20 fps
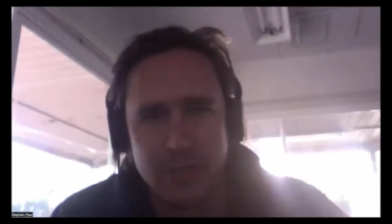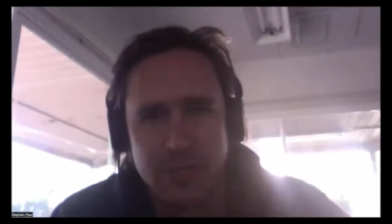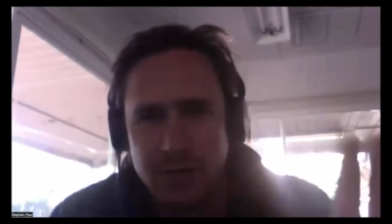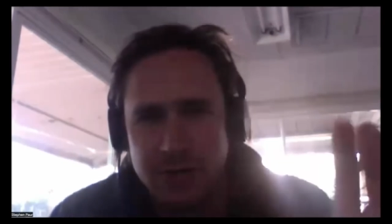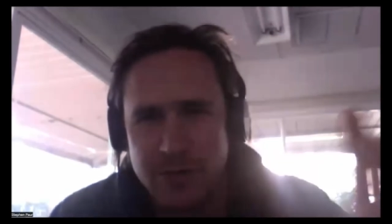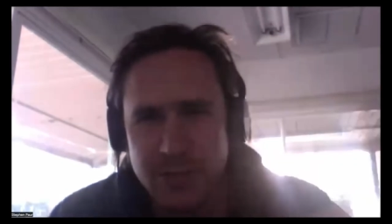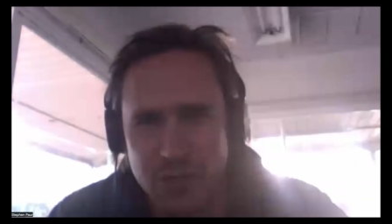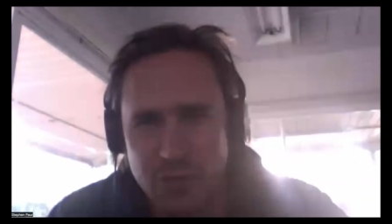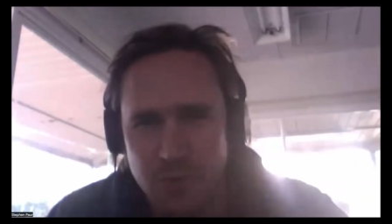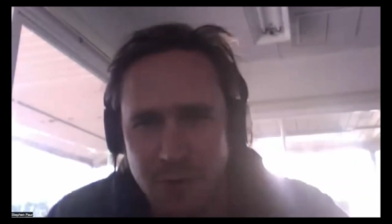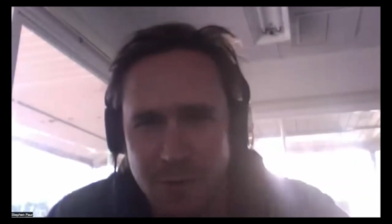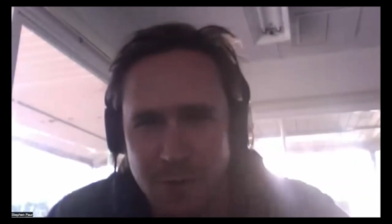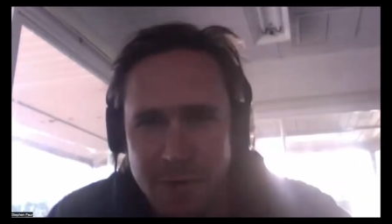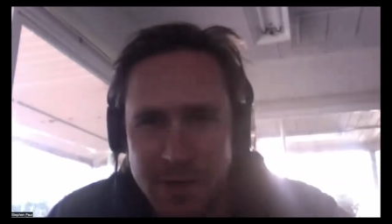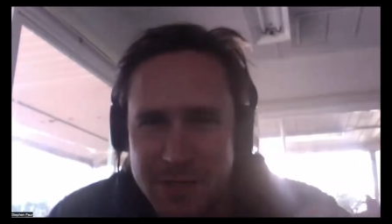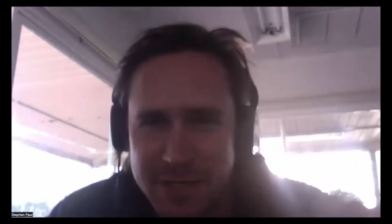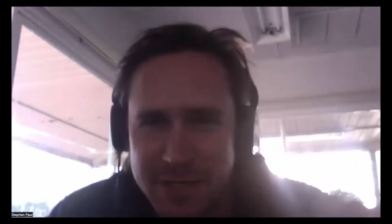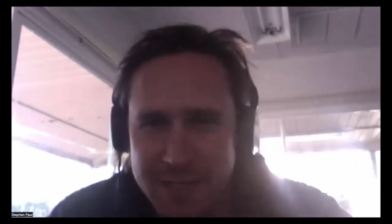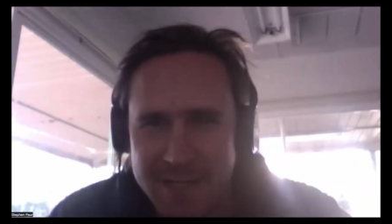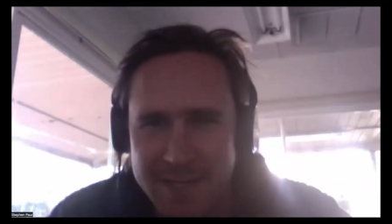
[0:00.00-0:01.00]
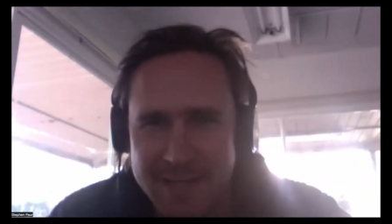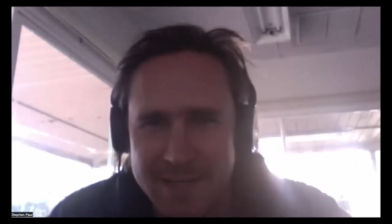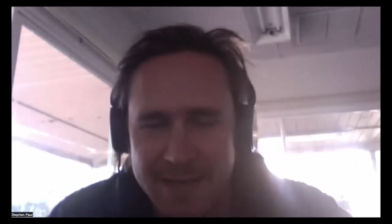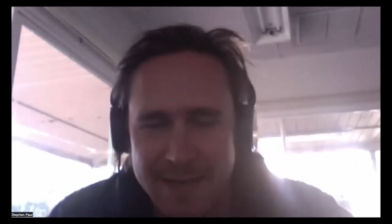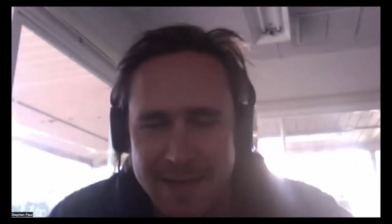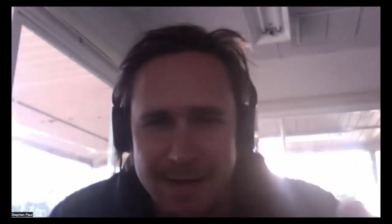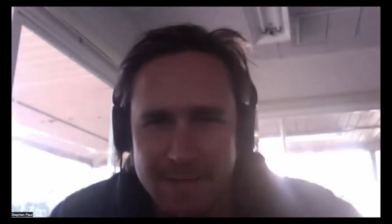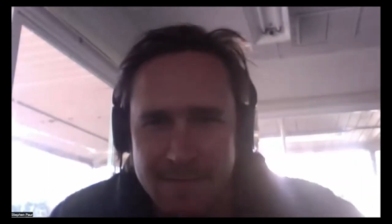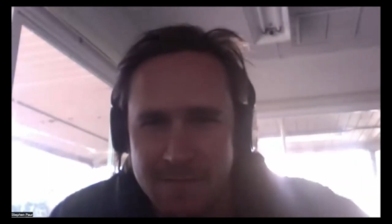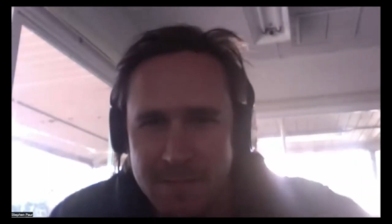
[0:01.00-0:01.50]
chose a short one just because I
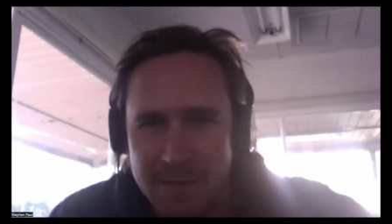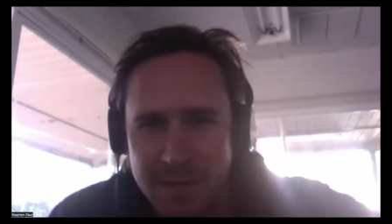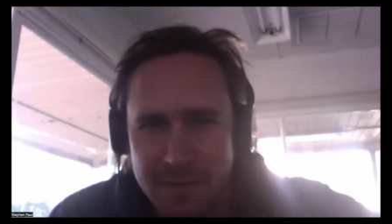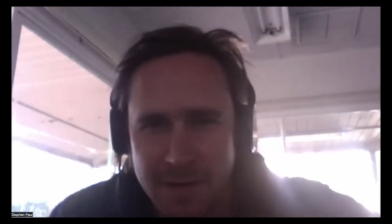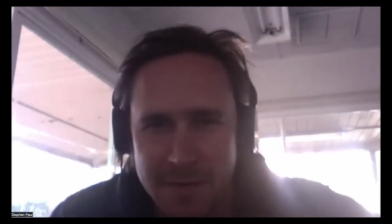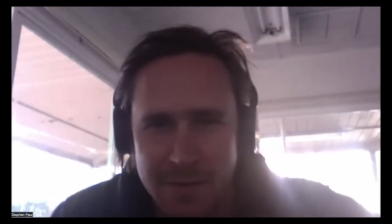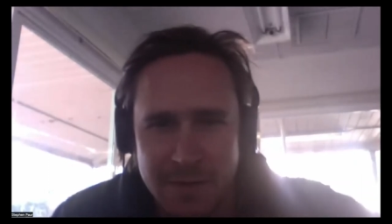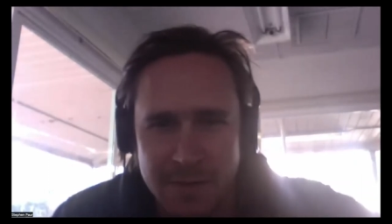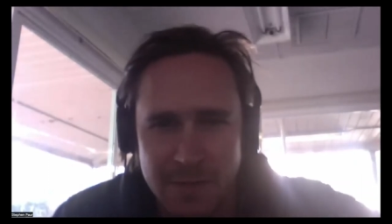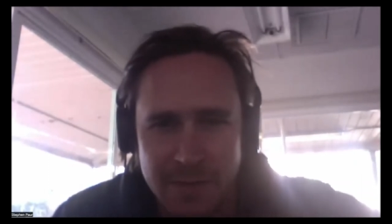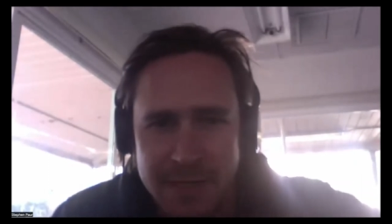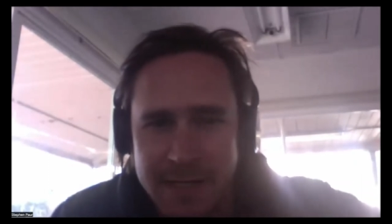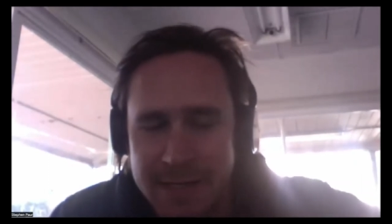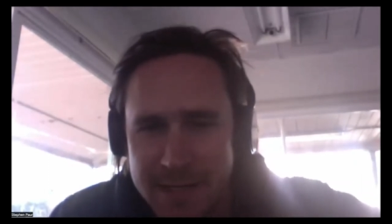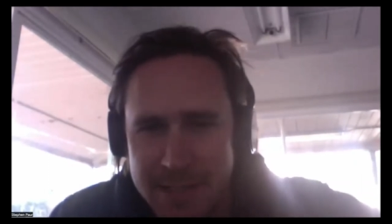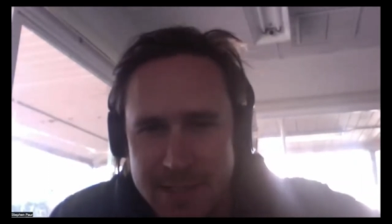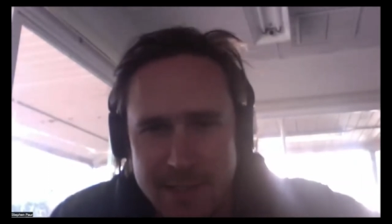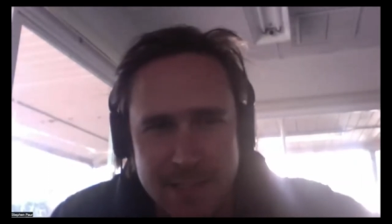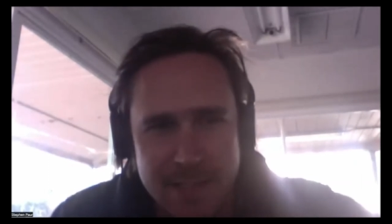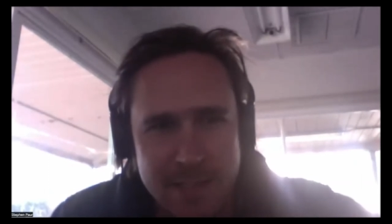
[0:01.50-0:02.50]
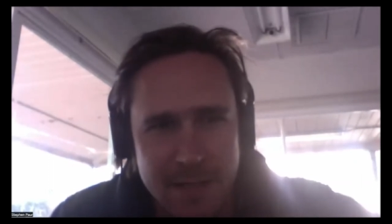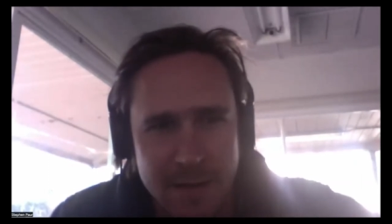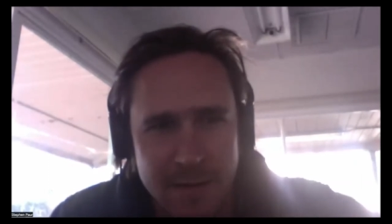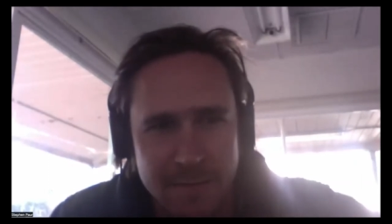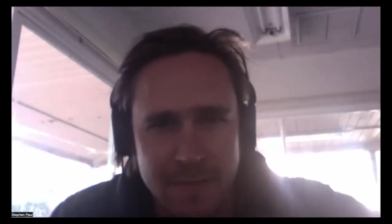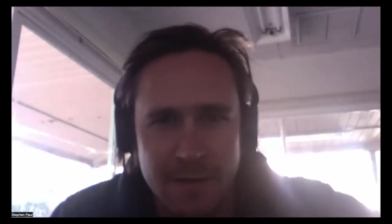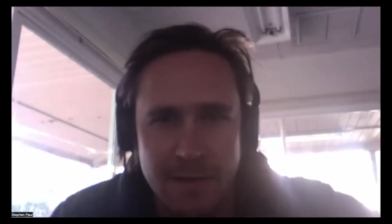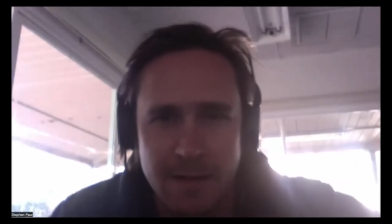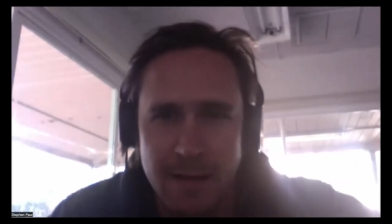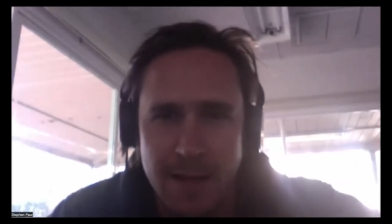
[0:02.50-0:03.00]
had other readings and stuff
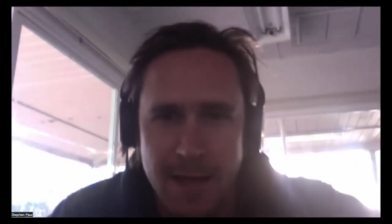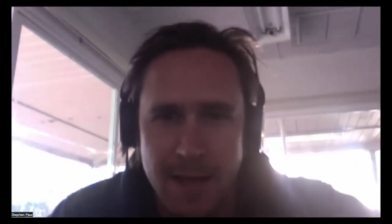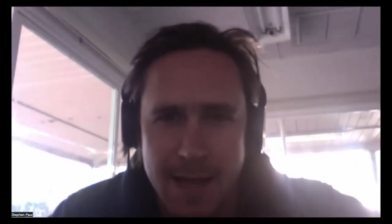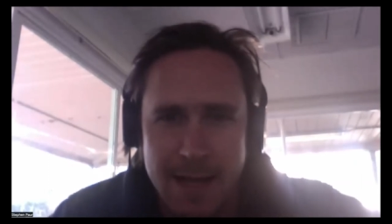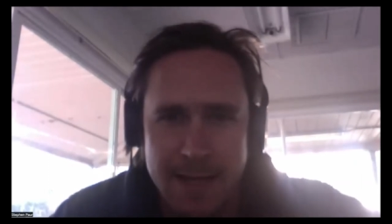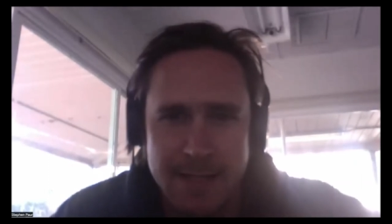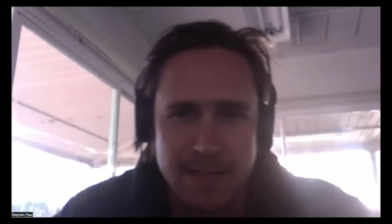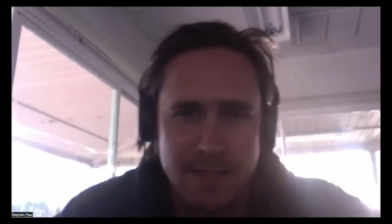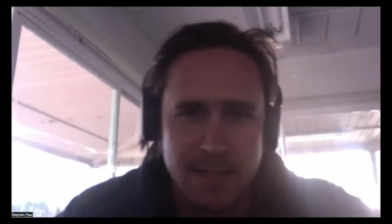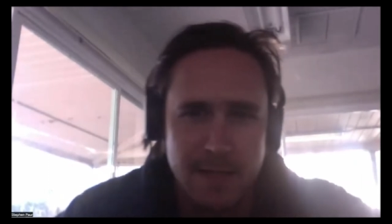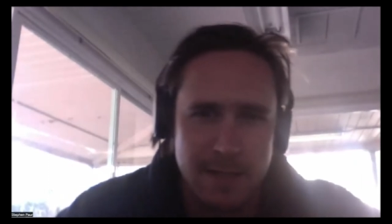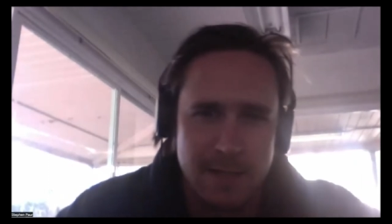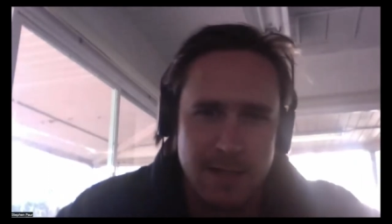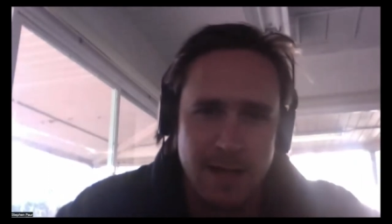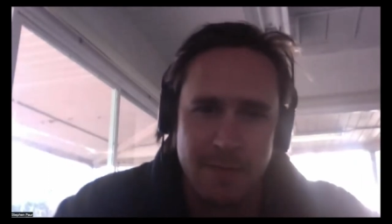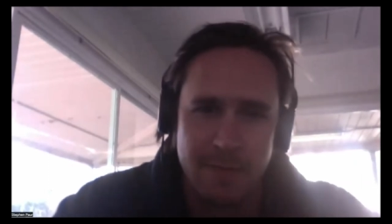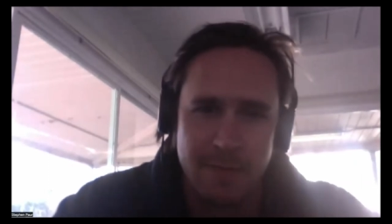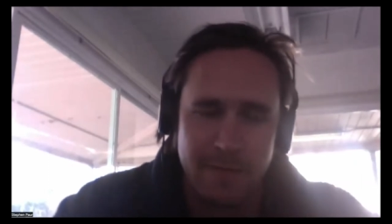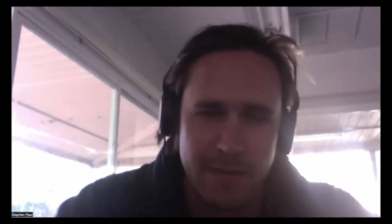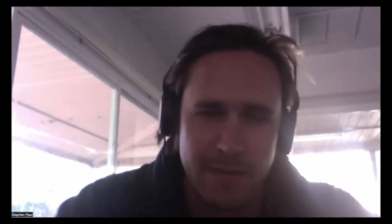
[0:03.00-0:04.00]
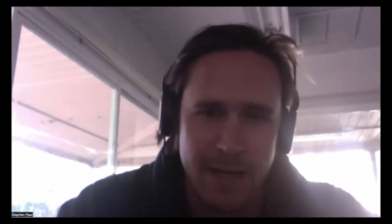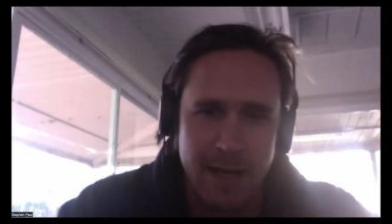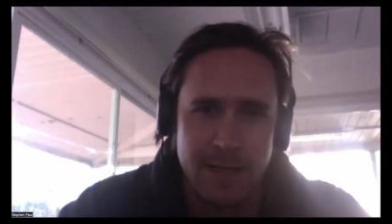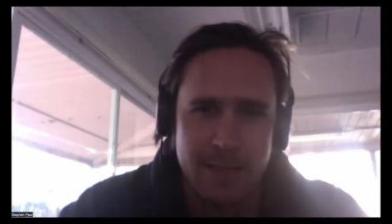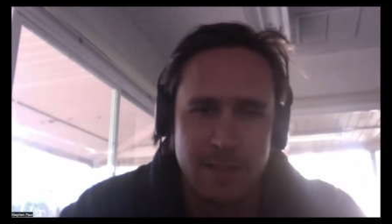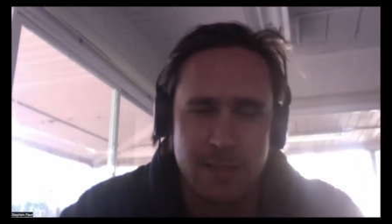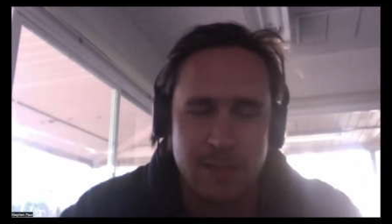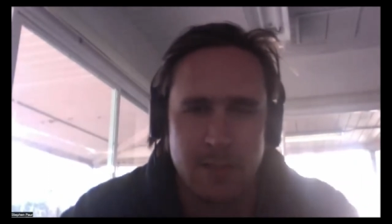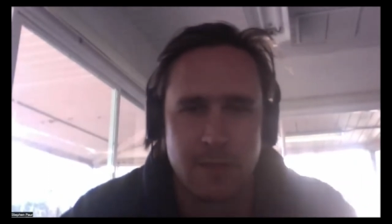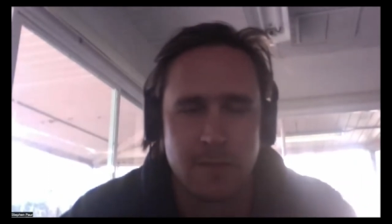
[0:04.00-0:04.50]
for the class on top of that.
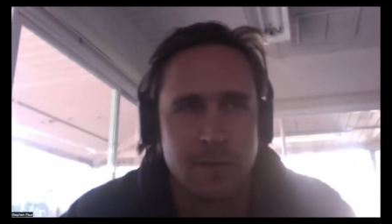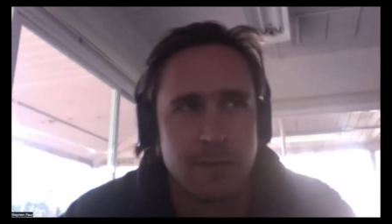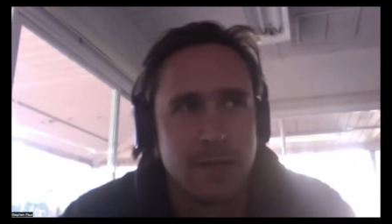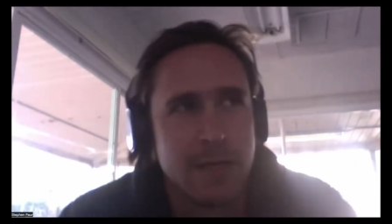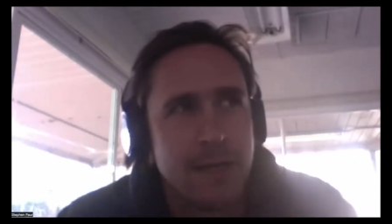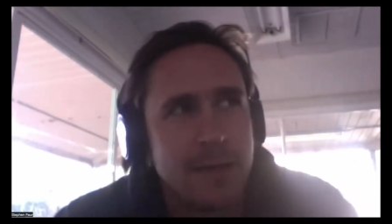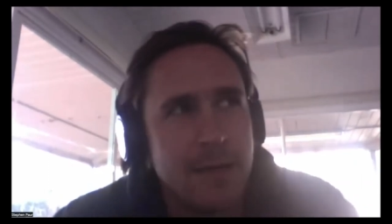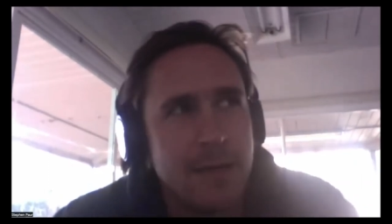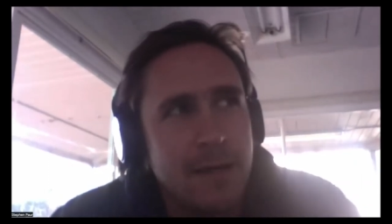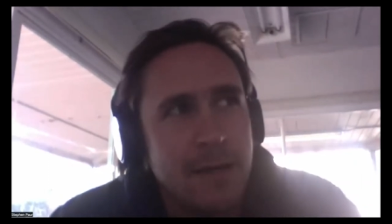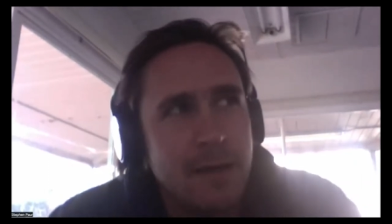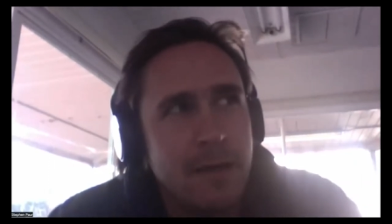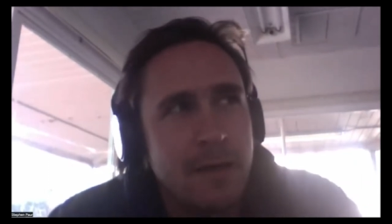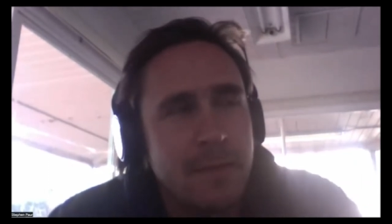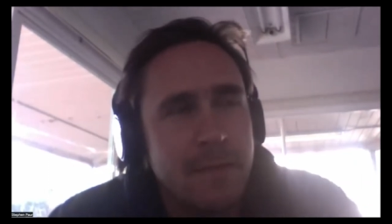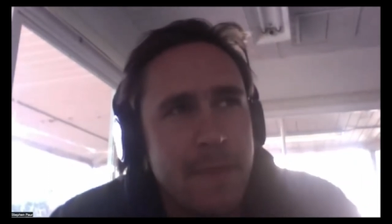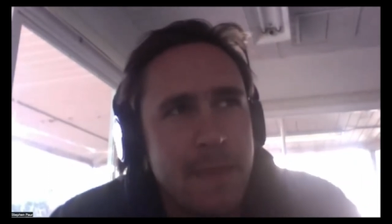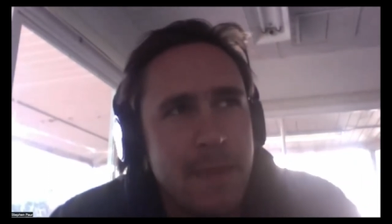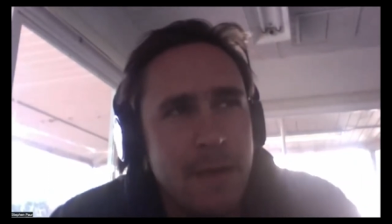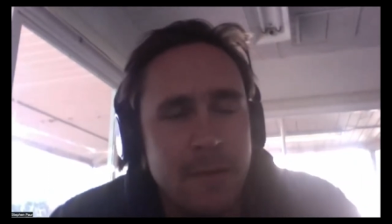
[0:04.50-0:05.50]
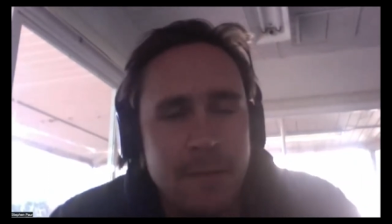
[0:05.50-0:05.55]
So, you know,